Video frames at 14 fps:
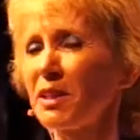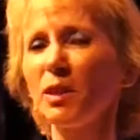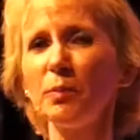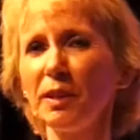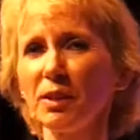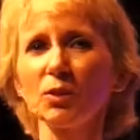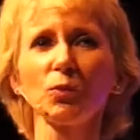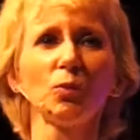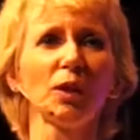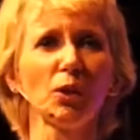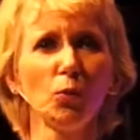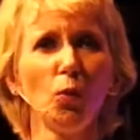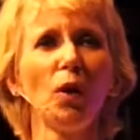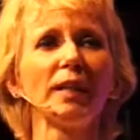It depends on
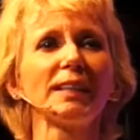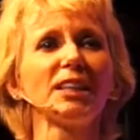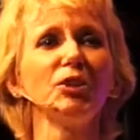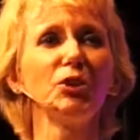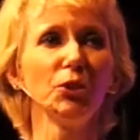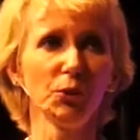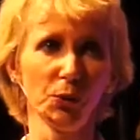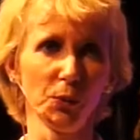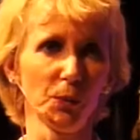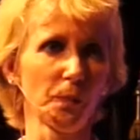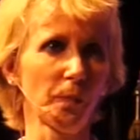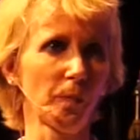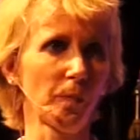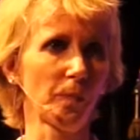what you want to do.
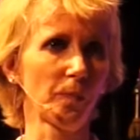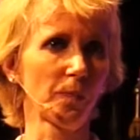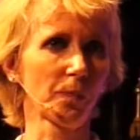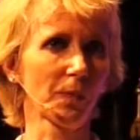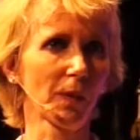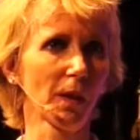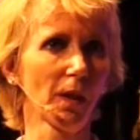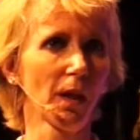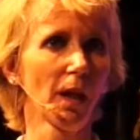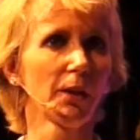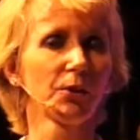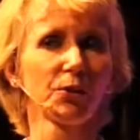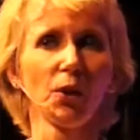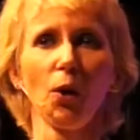
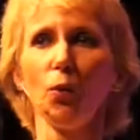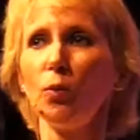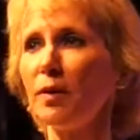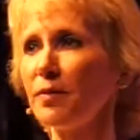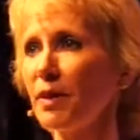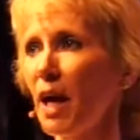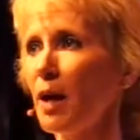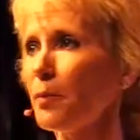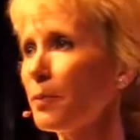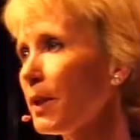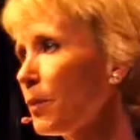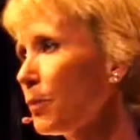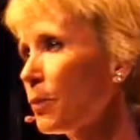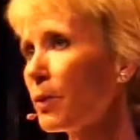So we've got
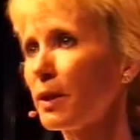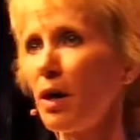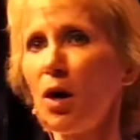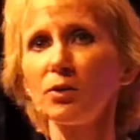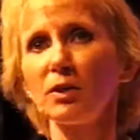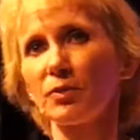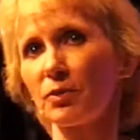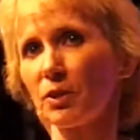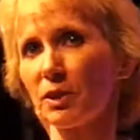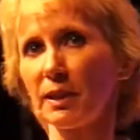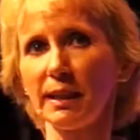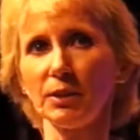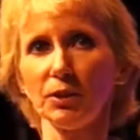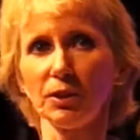people at all different
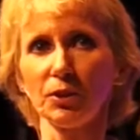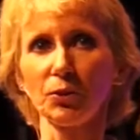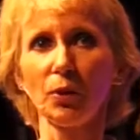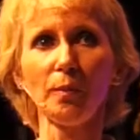stages.